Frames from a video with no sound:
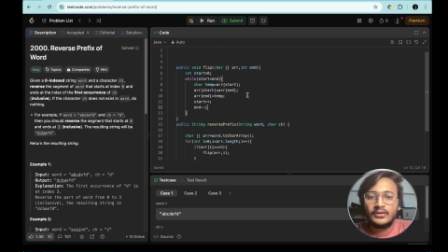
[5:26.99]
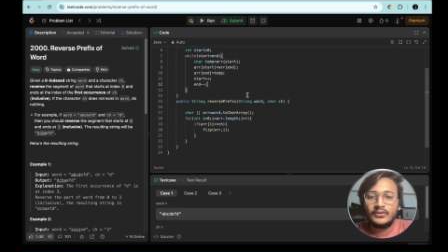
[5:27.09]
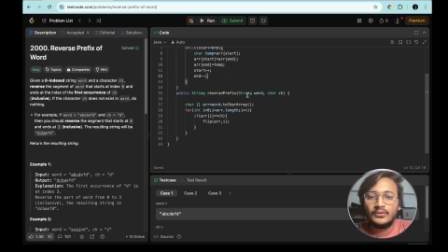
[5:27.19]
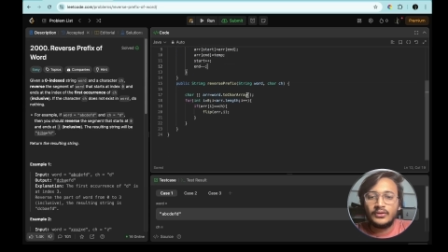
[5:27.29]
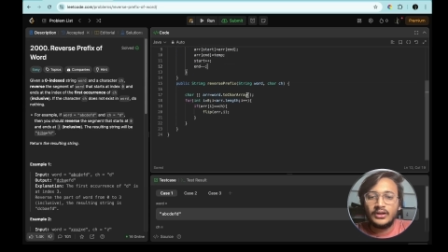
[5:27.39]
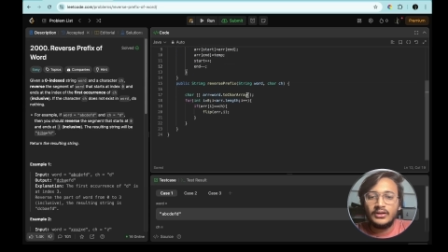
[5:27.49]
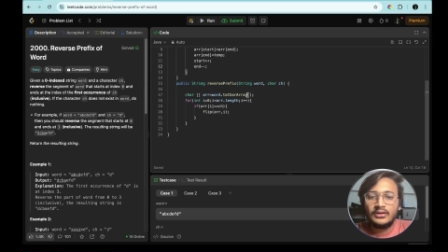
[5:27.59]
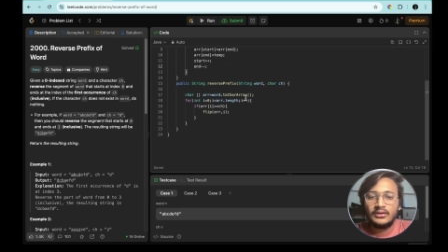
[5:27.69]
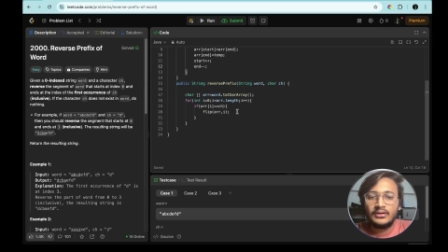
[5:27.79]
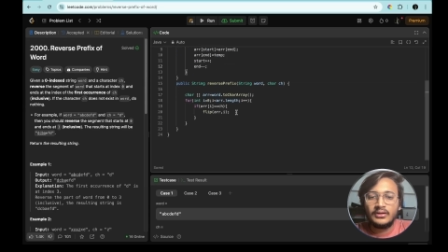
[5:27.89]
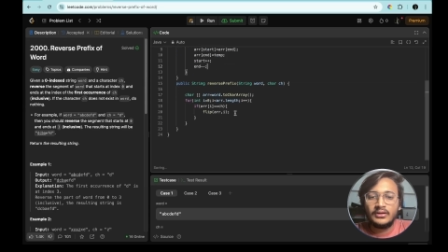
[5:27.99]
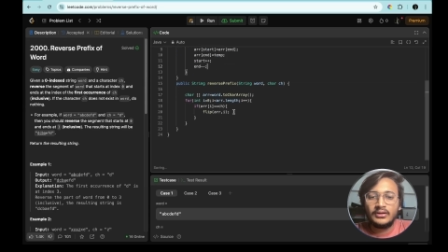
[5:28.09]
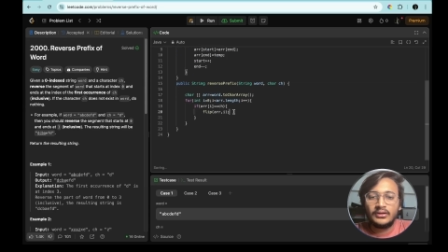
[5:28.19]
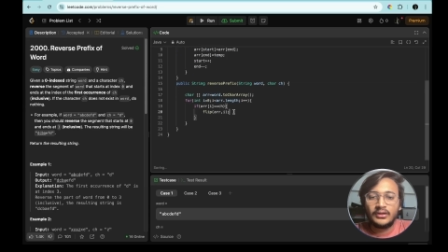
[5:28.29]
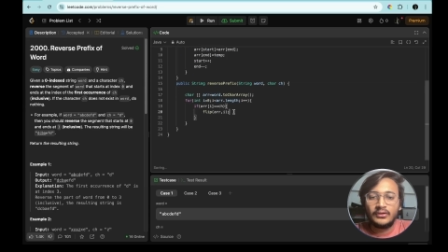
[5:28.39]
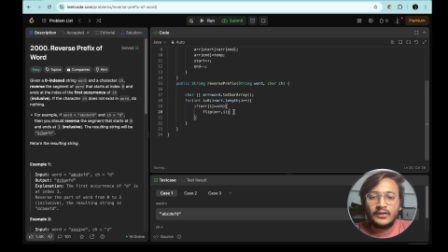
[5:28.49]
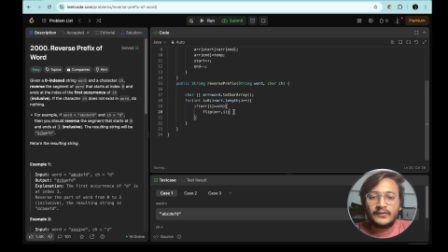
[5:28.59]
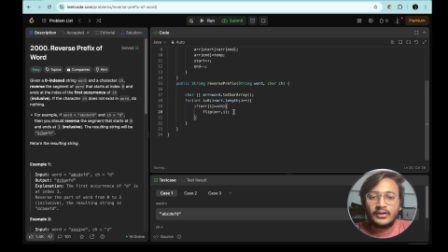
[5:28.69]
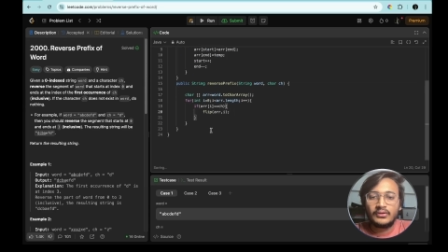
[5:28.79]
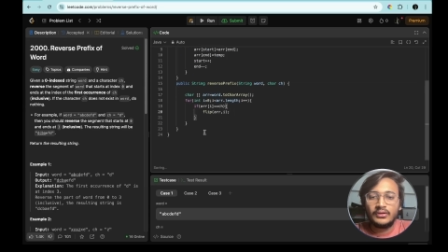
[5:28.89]
Okay. Now
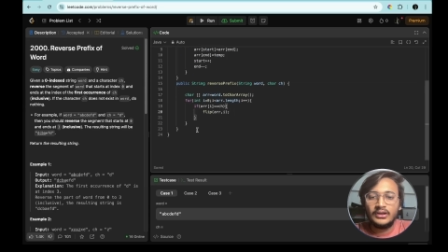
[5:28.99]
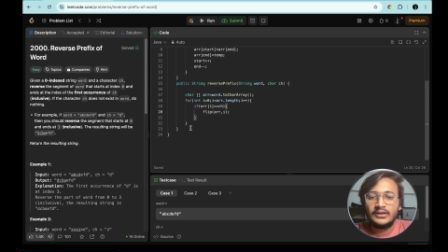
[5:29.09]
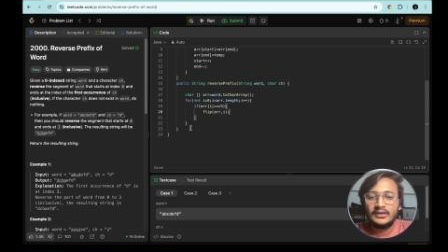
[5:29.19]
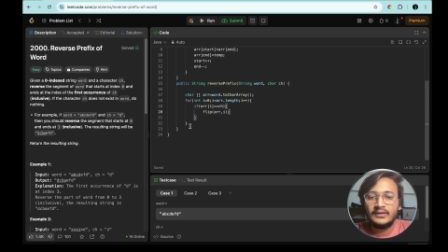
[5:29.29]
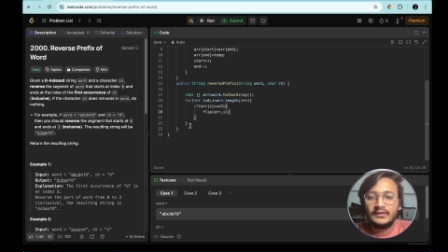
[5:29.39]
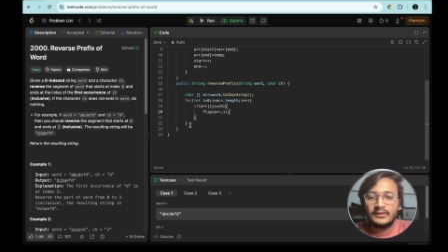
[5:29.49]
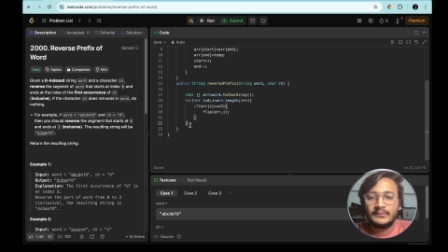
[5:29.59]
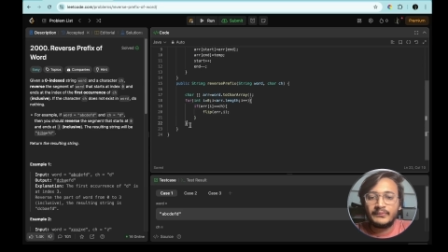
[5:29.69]
after calling this,